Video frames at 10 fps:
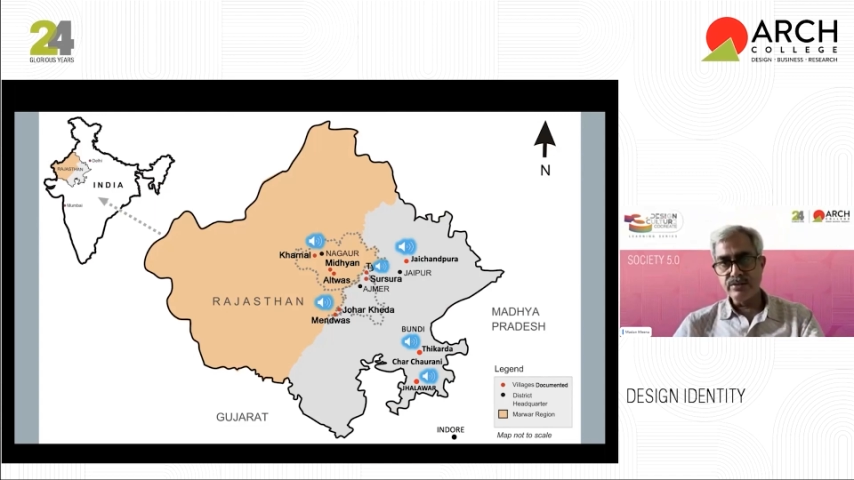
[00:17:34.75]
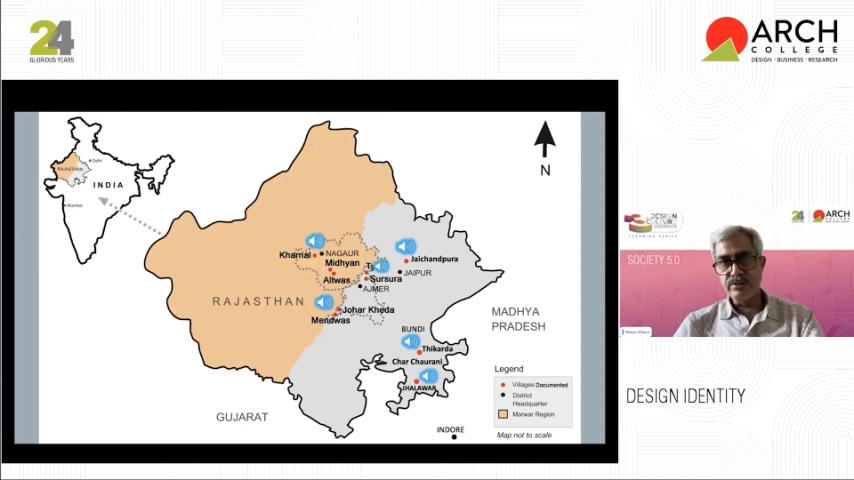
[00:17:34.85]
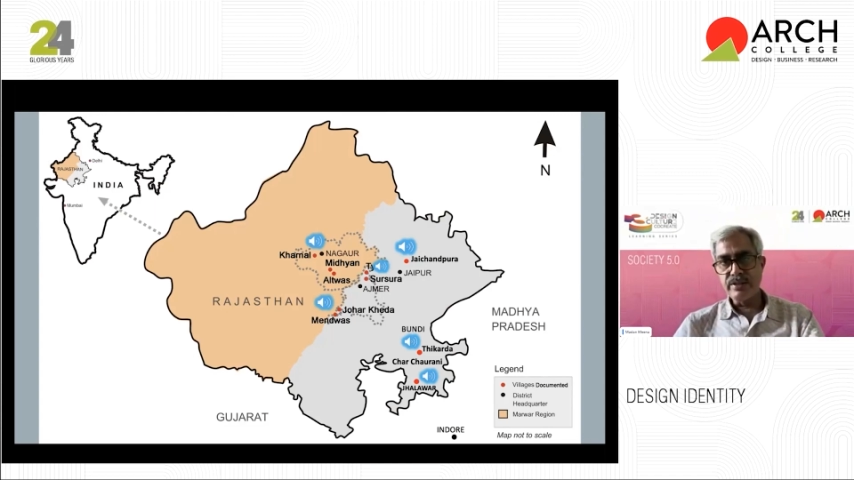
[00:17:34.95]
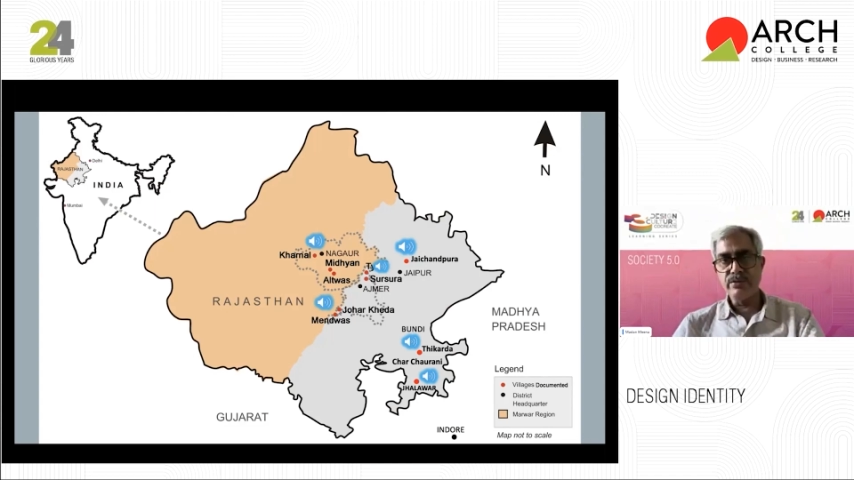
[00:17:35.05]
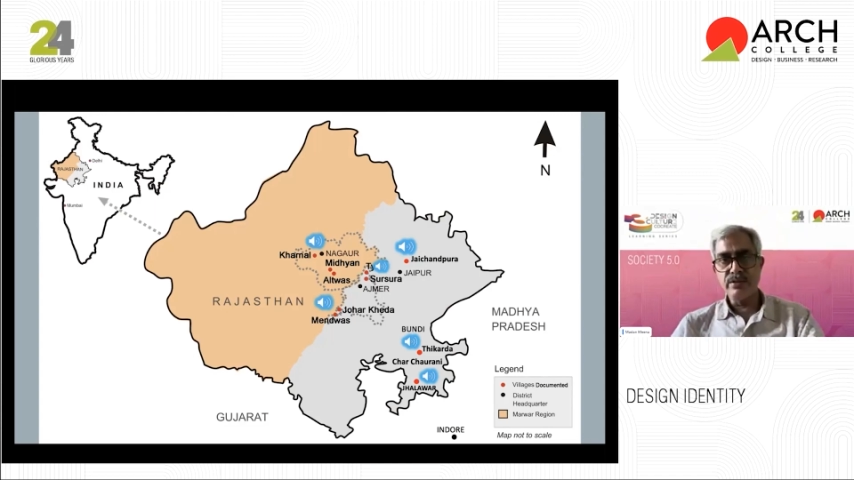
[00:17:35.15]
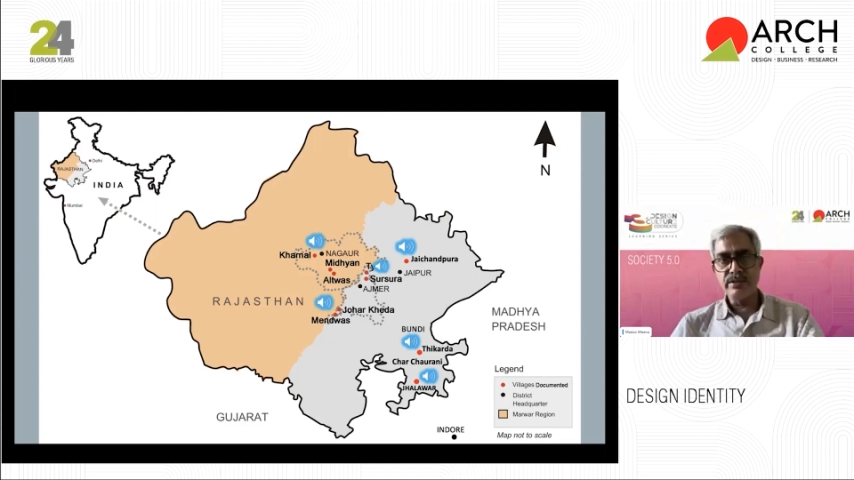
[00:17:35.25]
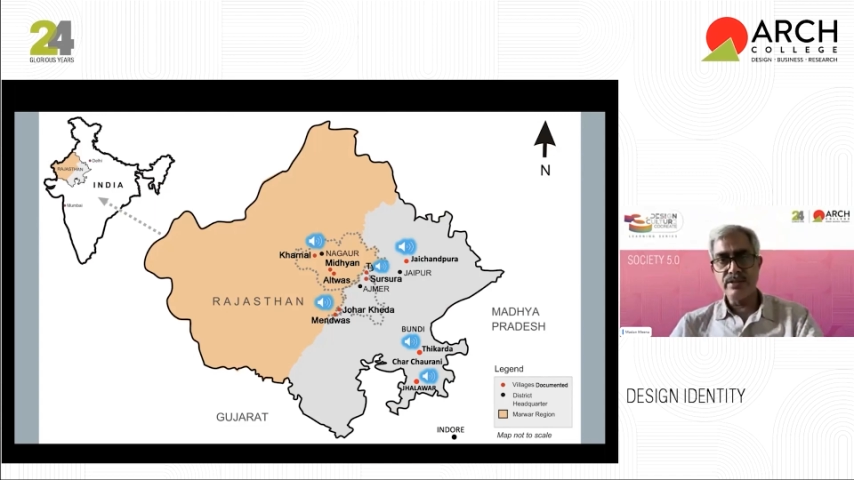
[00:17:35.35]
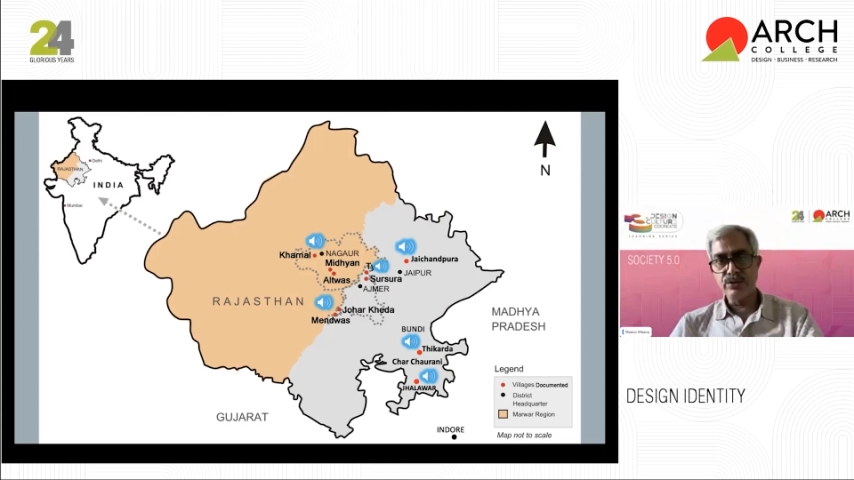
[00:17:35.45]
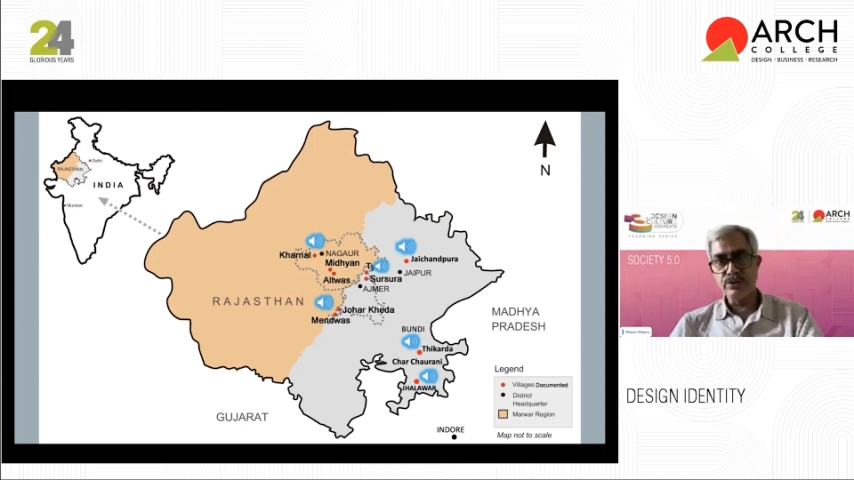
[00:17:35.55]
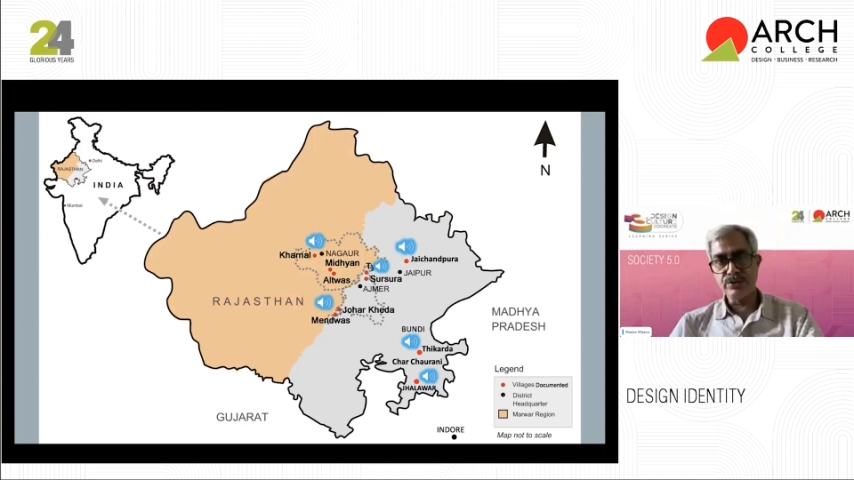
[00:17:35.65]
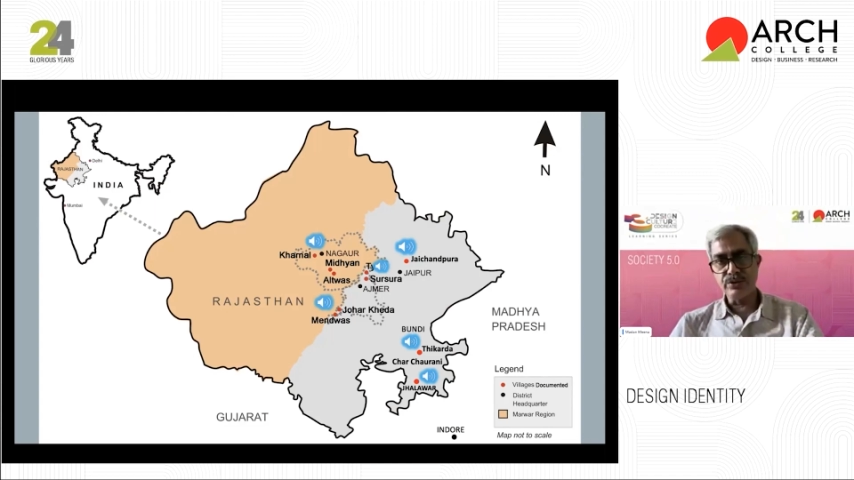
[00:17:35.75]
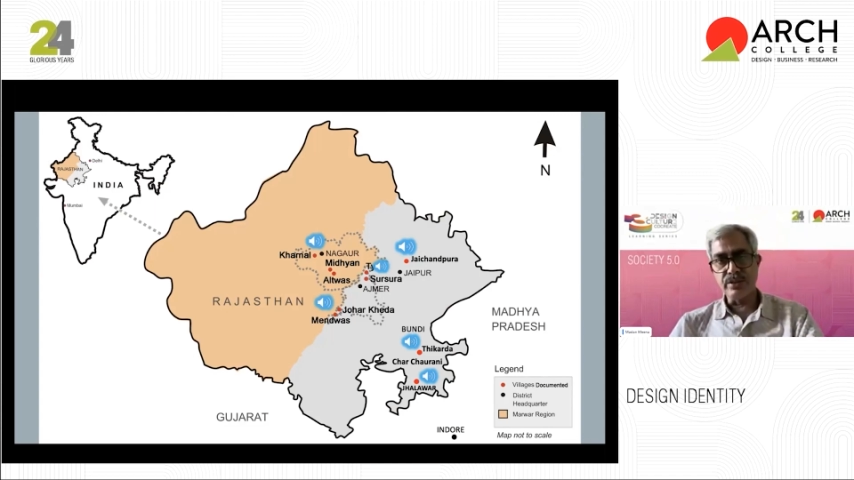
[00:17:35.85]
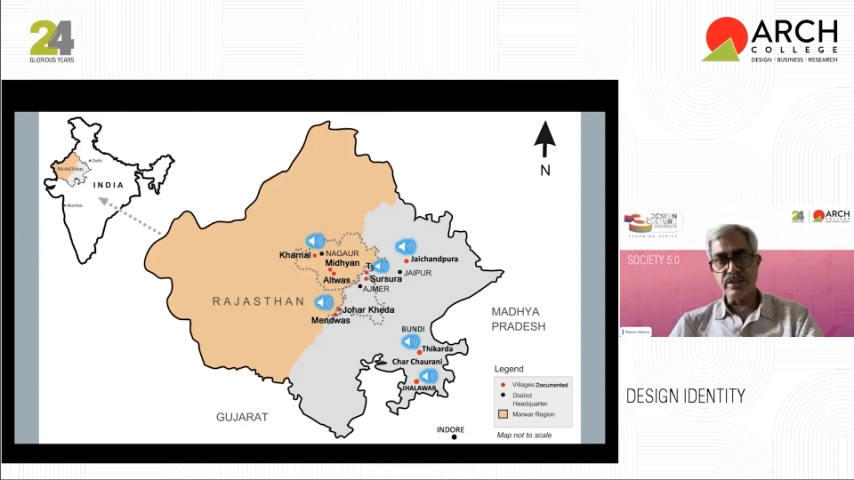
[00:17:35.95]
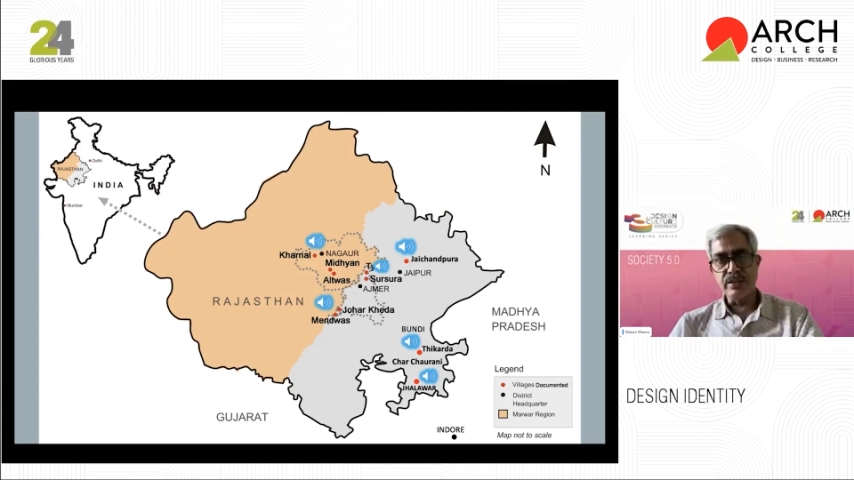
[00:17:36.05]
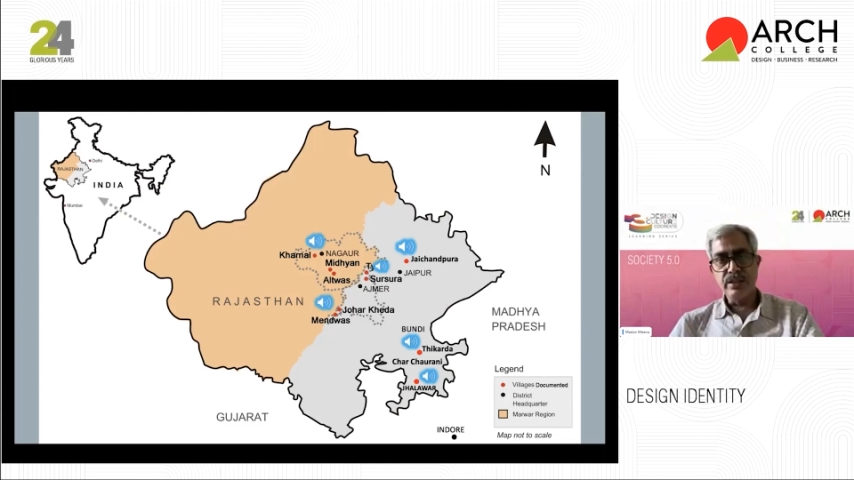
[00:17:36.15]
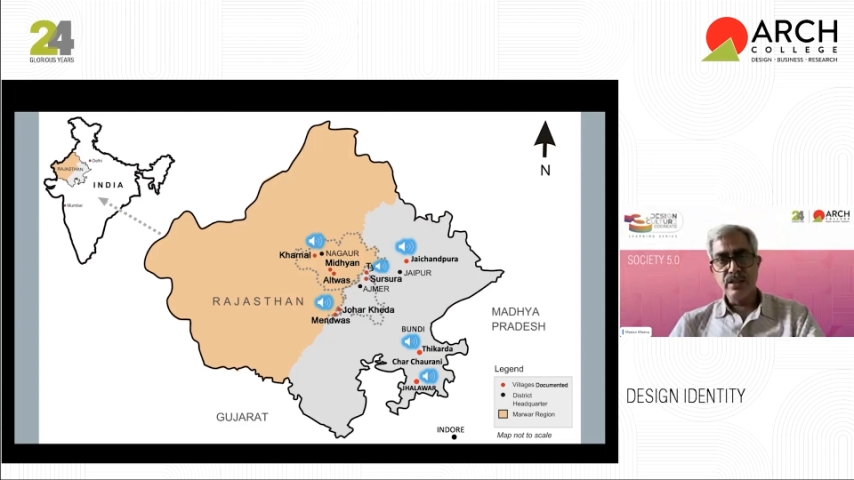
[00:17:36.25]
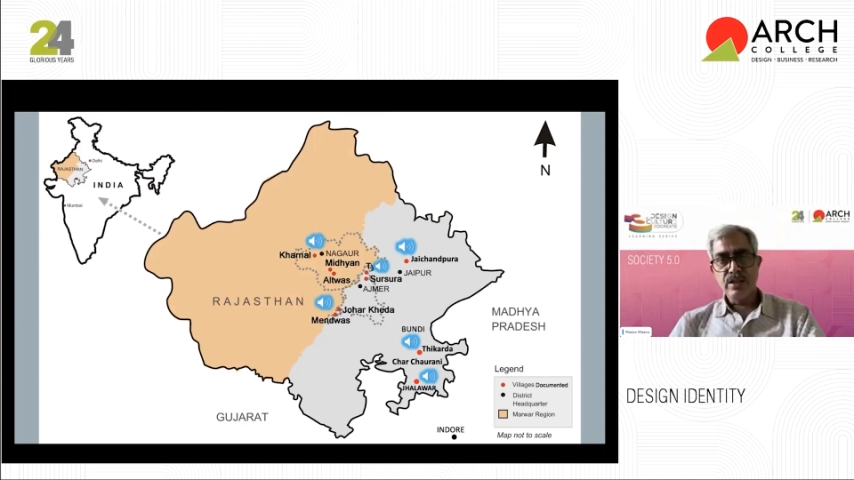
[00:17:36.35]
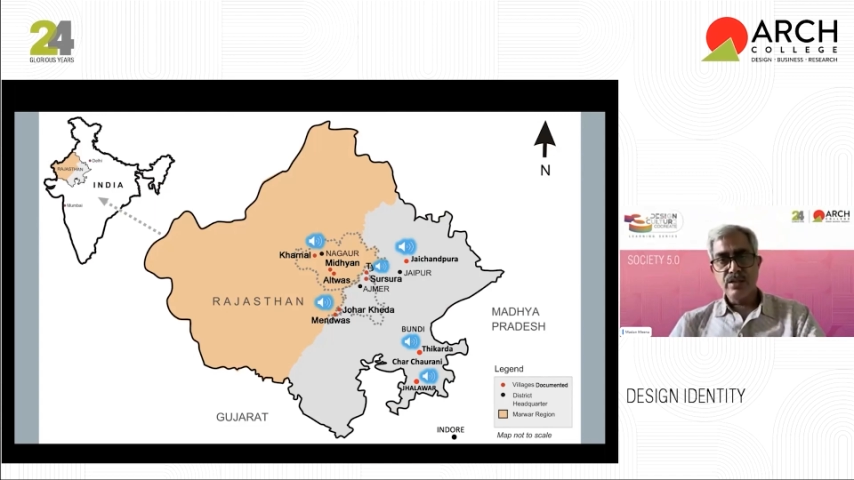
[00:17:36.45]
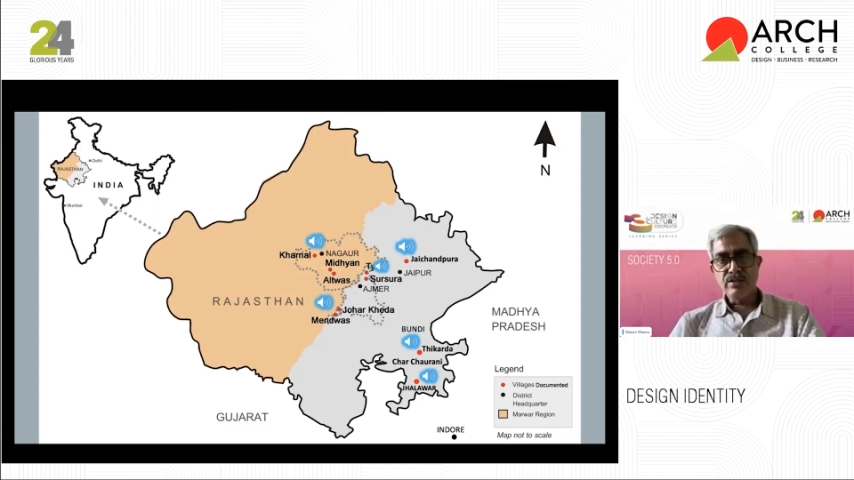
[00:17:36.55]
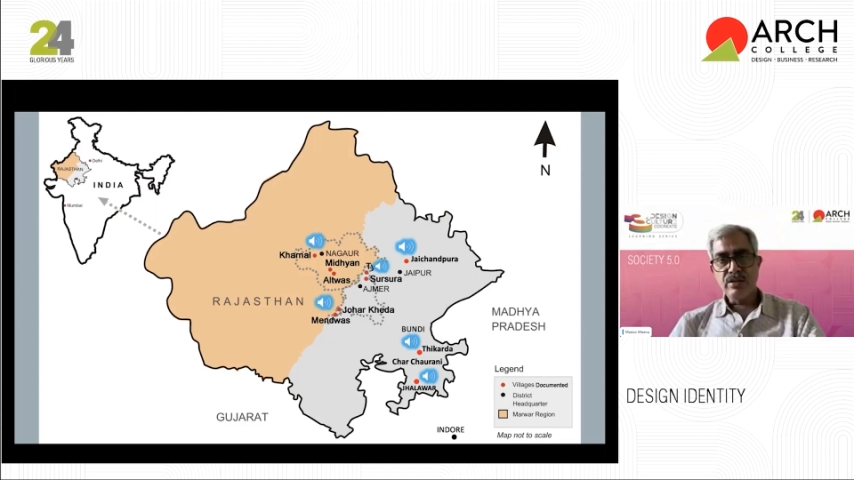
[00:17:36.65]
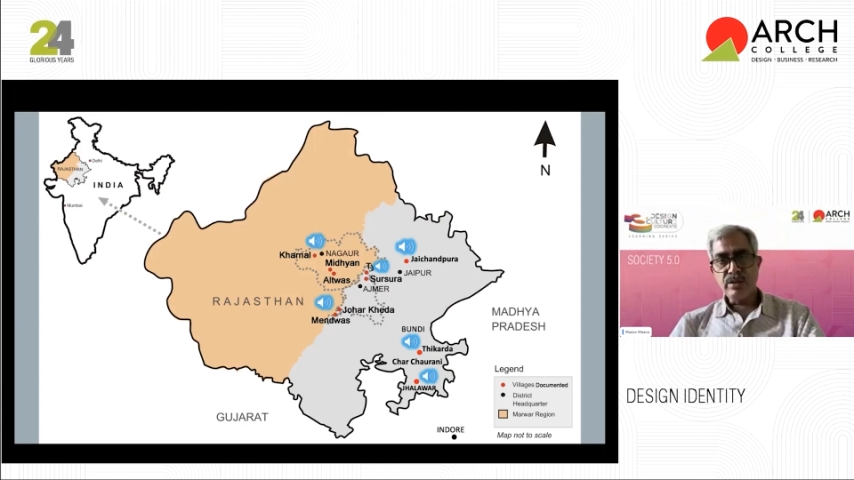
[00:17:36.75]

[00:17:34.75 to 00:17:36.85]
So that was at Sursura. Now